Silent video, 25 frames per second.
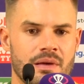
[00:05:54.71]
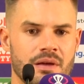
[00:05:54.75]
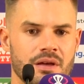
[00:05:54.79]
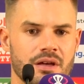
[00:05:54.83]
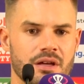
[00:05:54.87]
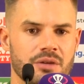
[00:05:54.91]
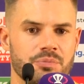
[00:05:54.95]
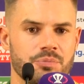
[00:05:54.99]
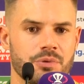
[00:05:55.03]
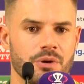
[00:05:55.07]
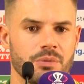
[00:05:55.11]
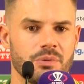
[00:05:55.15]

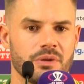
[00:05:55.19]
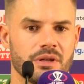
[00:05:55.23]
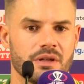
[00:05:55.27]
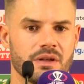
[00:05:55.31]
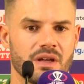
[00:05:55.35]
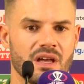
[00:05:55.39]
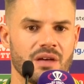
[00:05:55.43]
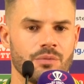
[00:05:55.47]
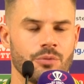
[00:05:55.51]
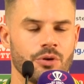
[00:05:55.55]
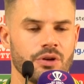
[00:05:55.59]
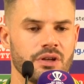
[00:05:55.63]
It probably
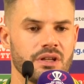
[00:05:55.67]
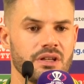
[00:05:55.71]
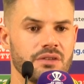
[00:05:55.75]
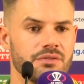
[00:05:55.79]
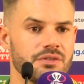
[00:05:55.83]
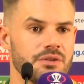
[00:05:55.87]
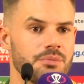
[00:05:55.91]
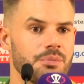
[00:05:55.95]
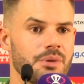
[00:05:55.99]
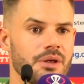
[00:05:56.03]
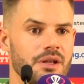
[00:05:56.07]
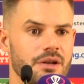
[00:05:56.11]
came on
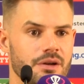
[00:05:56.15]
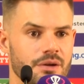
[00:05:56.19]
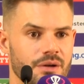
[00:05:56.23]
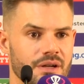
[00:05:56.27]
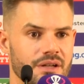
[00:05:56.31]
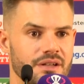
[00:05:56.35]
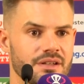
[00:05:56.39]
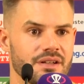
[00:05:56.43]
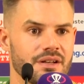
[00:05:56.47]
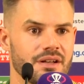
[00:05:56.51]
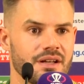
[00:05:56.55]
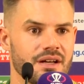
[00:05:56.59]
even better
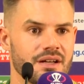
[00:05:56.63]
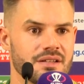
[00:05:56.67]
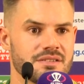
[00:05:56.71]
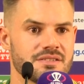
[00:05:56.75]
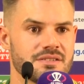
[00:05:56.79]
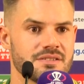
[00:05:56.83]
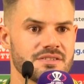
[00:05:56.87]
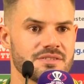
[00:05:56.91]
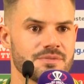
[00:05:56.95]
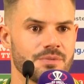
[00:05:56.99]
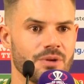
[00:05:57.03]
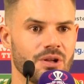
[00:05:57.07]
under
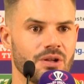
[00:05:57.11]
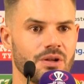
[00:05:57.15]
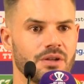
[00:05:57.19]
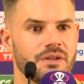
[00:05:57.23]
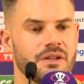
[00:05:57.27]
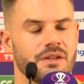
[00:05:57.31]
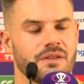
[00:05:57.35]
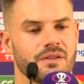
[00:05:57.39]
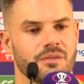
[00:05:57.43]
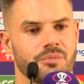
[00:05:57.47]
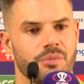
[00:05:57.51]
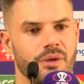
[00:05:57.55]
lights as well, and
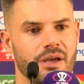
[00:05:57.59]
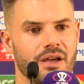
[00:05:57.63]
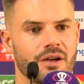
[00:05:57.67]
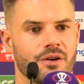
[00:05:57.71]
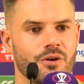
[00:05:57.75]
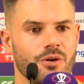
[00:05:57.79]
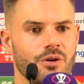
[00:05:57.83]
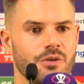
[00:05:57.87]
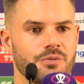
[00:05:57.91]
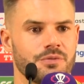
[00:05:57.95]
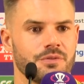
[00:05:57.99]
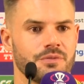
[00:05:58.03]
in the back
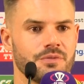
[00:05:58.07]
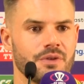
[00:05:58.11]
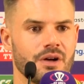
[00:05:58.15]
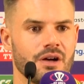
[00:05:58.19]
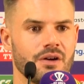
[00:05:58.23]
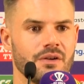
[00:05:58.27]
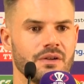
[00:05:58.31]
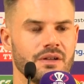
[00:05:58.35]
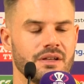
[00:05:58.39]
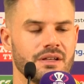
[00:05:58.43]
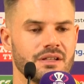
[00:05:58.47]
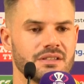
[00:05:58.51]
half of
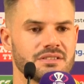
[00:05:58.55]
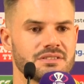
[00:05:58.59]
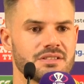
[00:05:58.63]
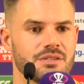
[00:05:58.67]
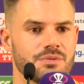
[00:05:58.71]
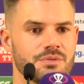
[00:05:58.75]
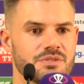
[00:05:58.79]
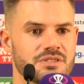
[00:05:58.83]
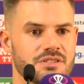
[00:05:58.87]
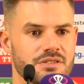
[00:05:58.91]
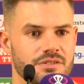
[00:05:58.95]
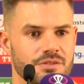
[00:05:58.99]
our innings it
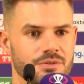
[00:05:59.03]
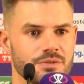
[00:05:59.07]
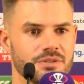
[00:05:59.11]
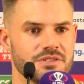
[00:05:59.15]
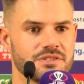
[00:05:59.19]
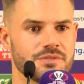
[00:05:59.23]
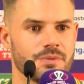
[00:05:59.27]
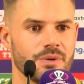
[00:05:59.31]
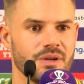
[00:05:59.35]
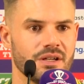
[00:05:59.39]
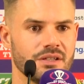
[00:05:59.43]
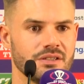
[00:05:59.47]
was due as
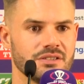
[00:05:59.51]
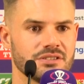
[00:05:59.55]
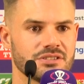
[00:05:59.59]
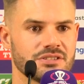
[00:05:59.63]
well.